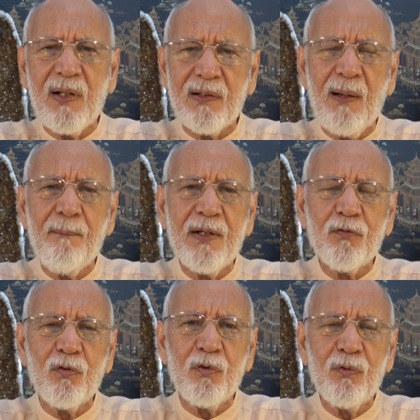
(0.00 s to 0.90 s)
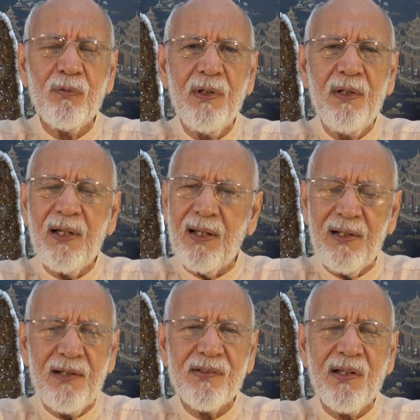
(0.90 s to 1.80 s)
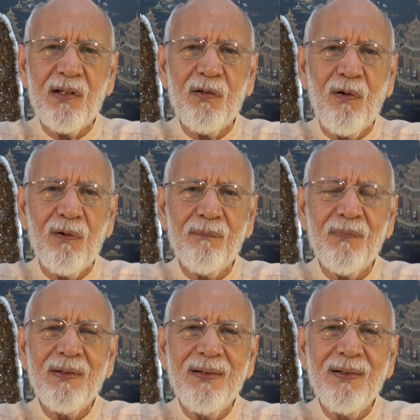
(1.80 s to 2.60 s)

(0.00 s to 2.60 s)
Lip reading: I'll come back to you and let's get it on.